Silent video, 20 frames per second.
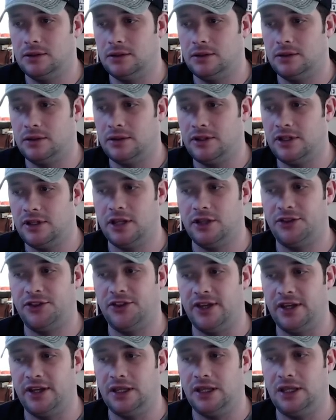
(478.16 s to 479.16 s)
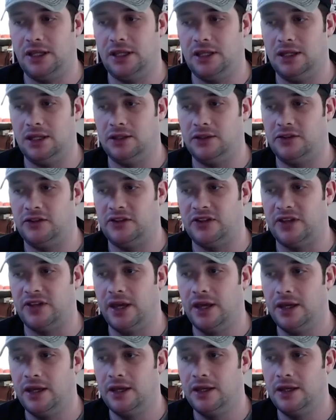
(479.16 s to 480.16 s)
other thing is
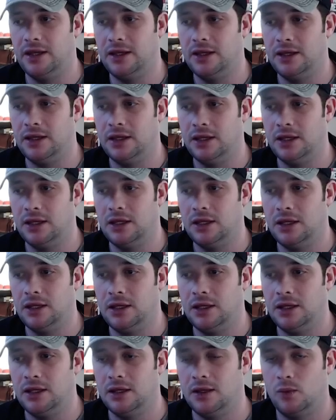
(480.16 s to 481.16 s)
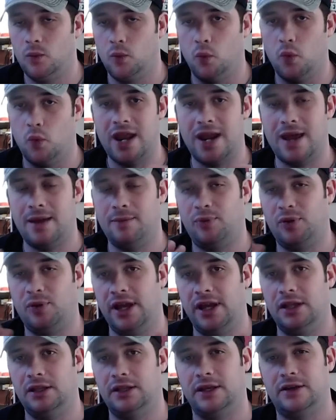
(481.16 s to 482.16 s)
when I play,
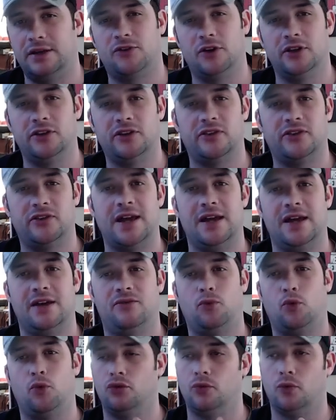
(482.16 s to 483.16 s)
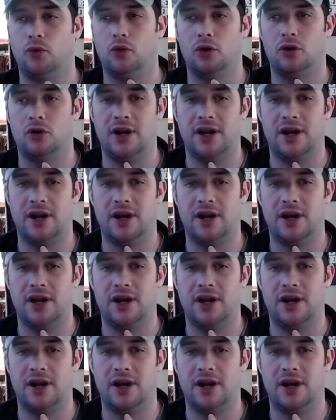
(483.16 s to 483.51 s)
like for instance, I have World of Warcraft